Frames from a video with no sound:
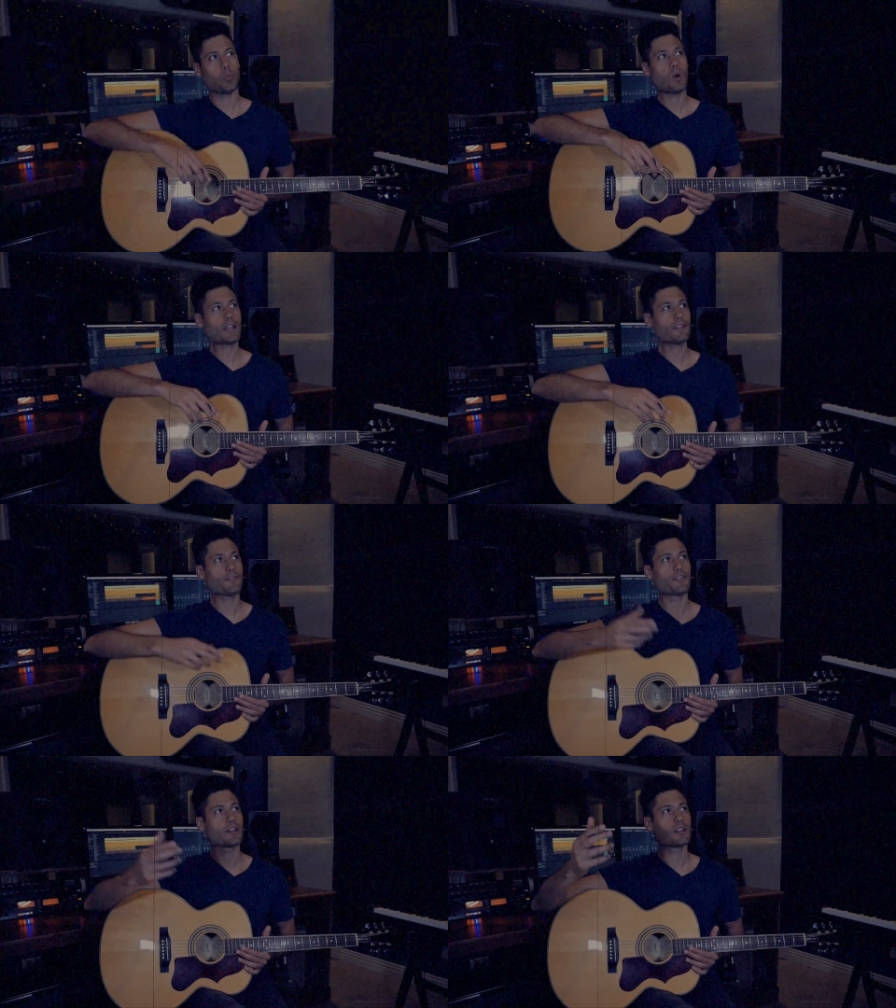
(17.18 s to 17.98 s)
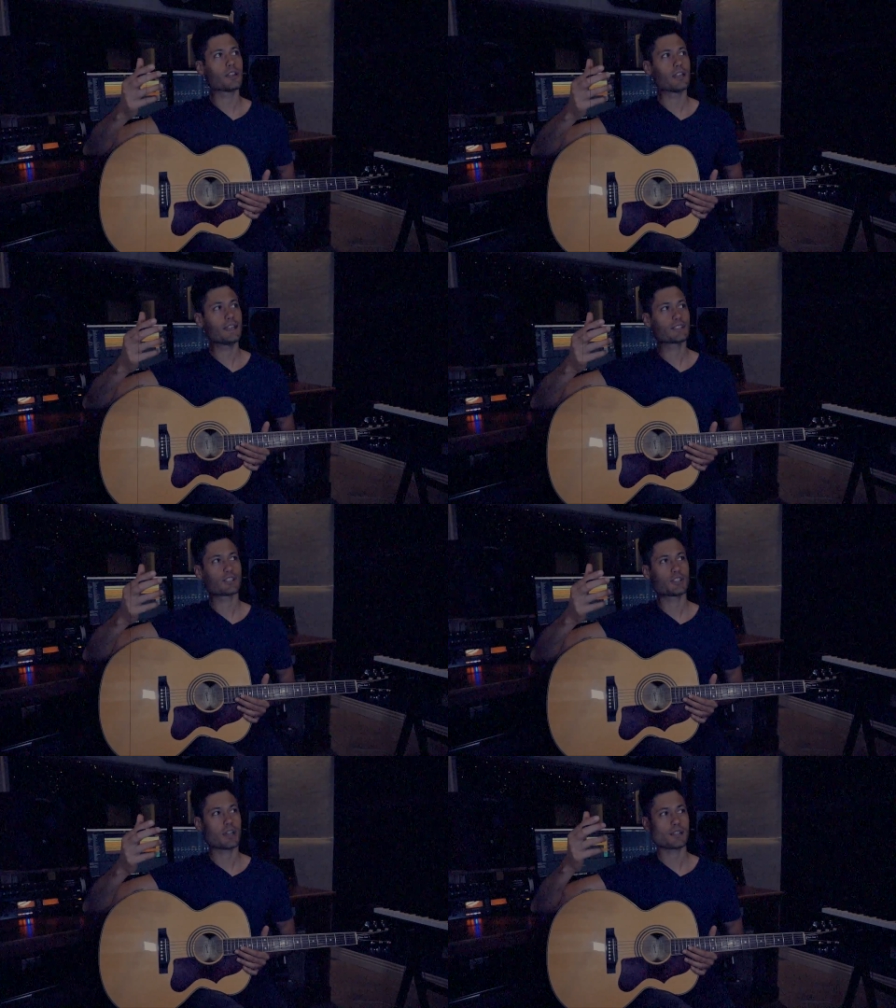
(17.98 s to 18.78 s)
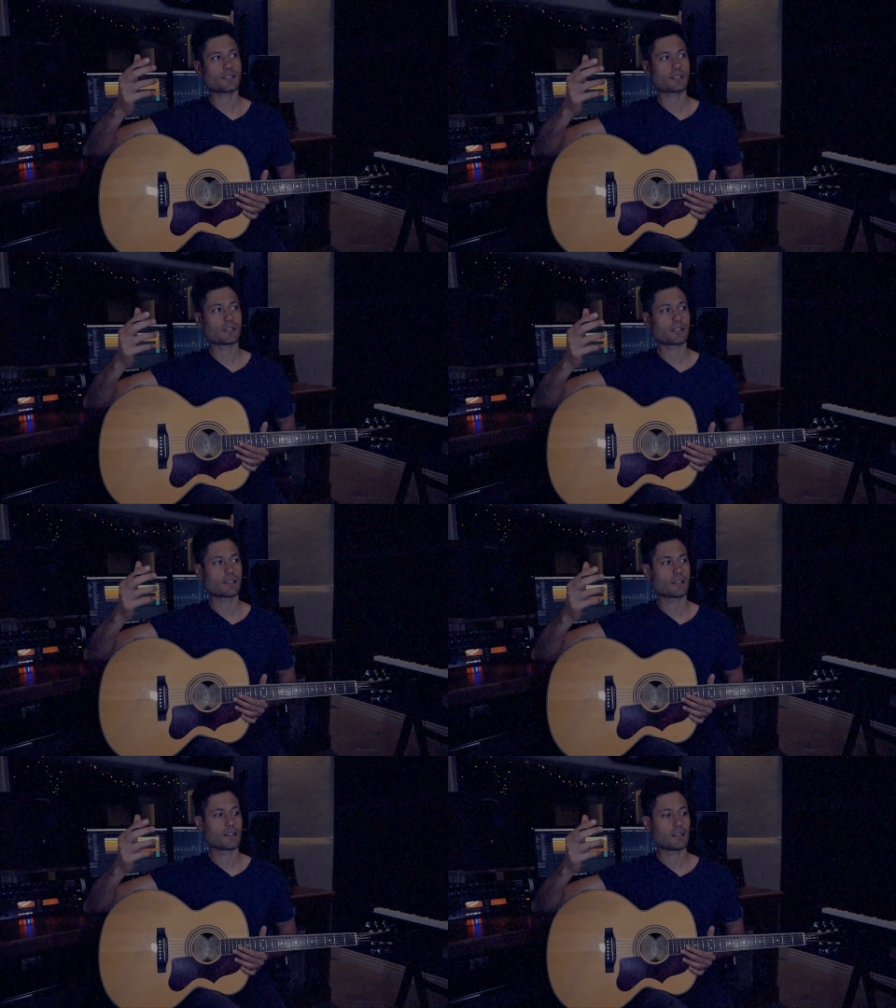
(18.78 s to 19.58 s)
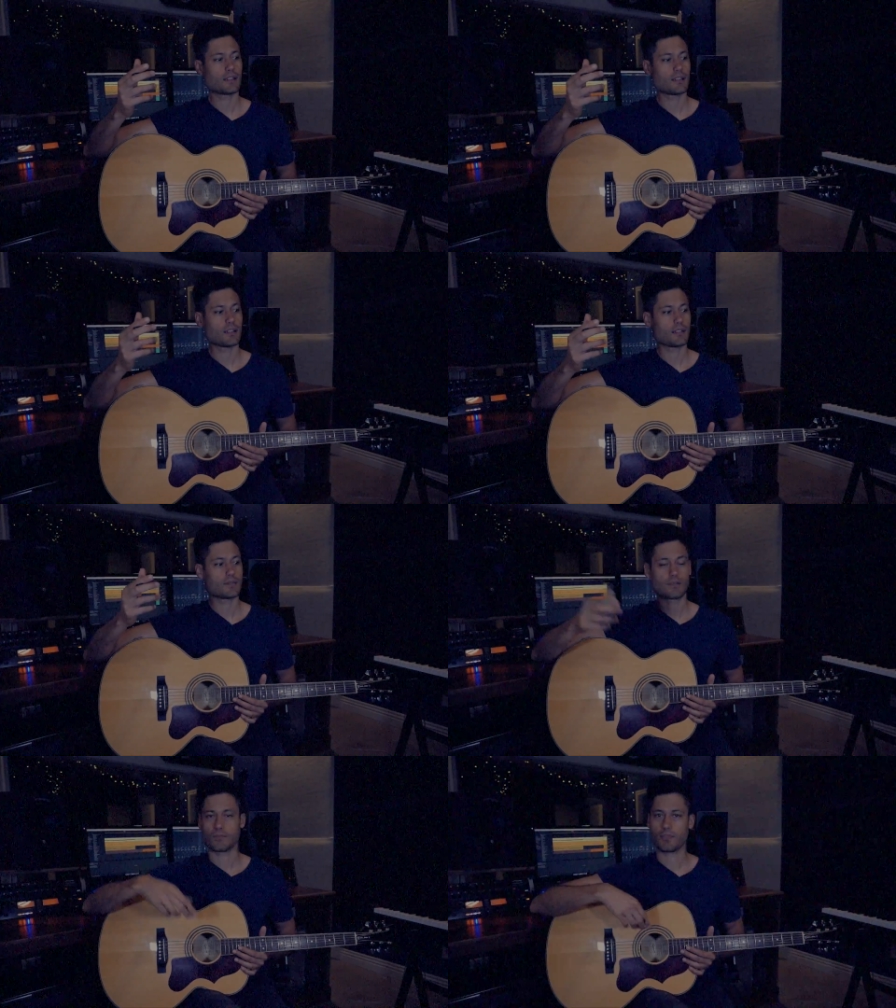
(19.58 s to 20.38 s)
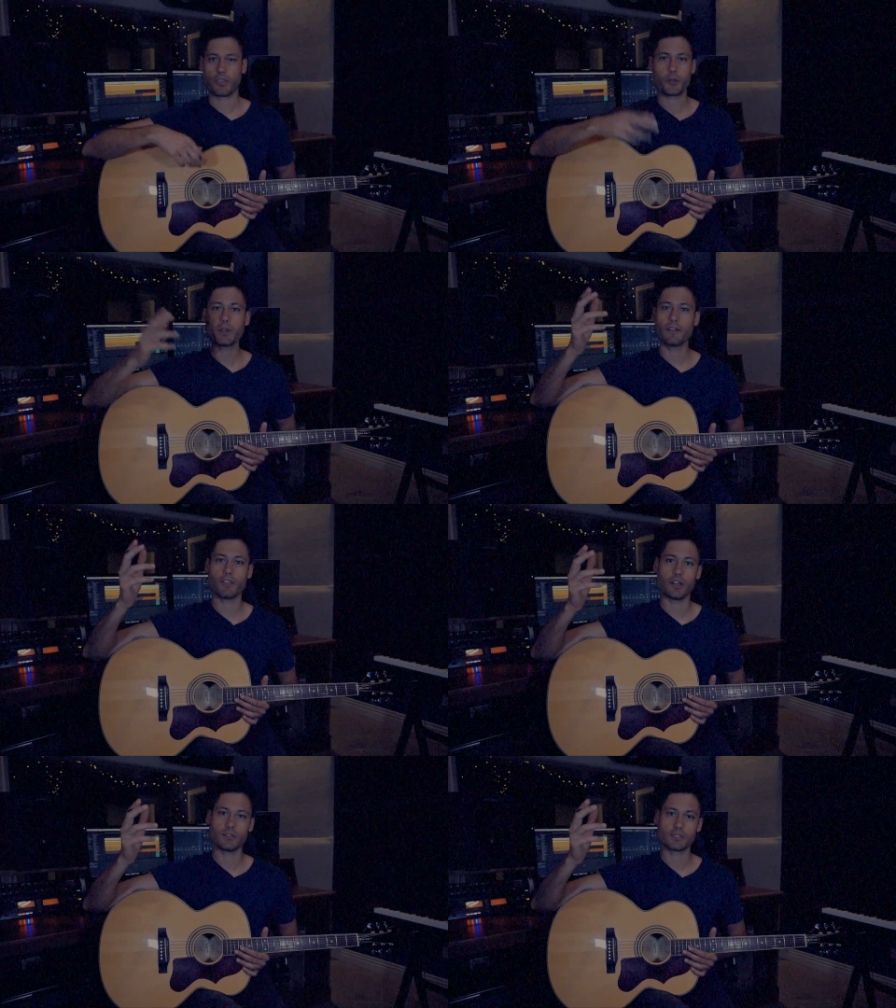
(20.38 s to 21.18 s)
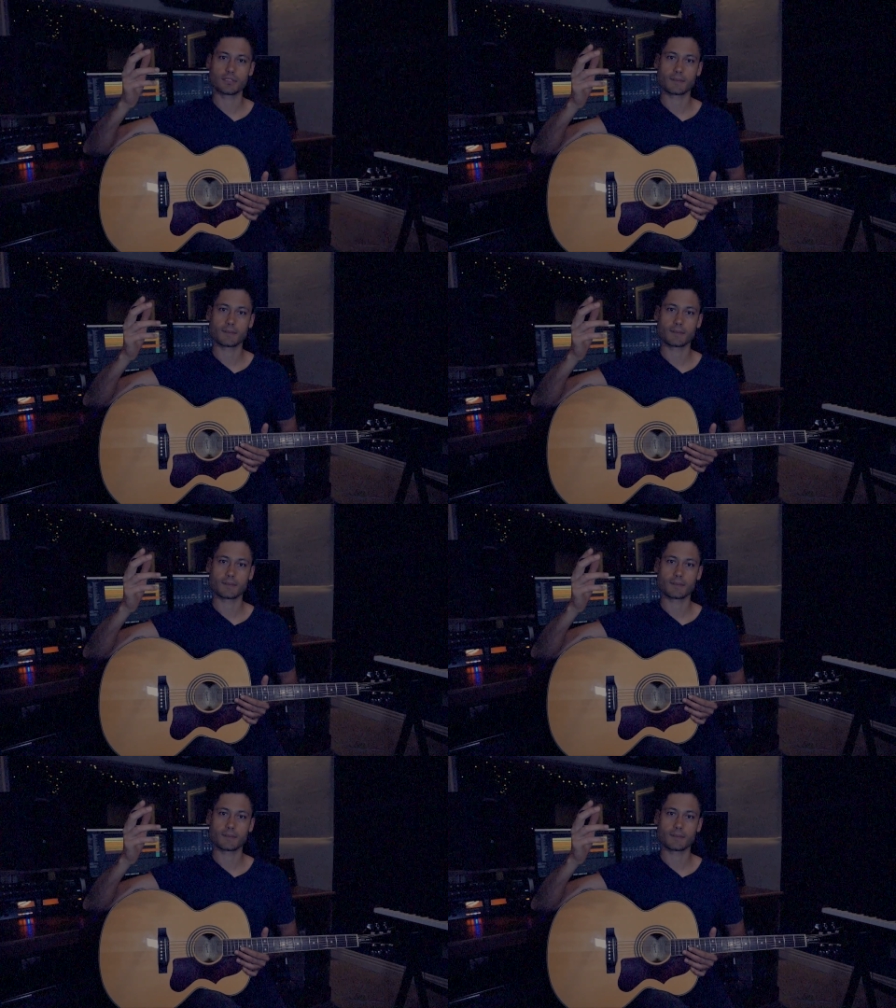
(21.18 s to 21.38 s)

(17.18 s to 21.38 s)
what if it's just 3 of those?